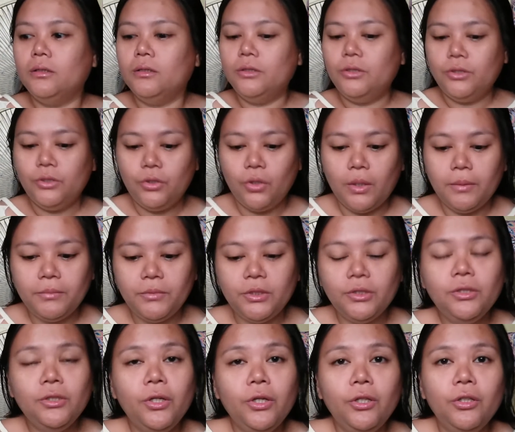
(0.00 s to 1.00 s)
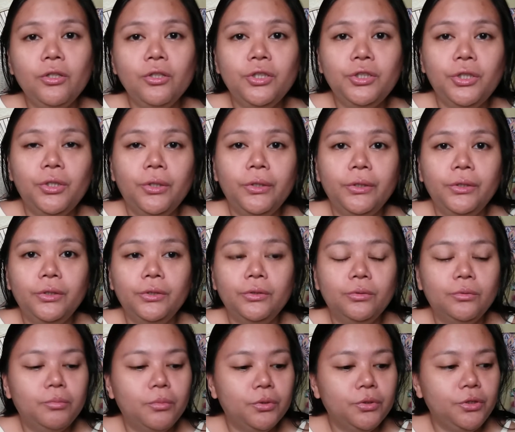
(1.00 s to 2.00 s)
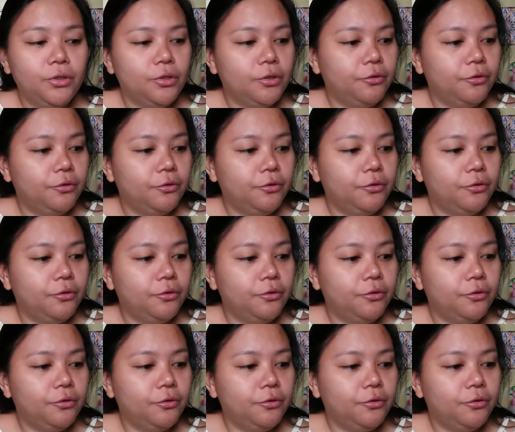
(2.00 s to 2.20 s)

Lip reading: So I'm just going to show you most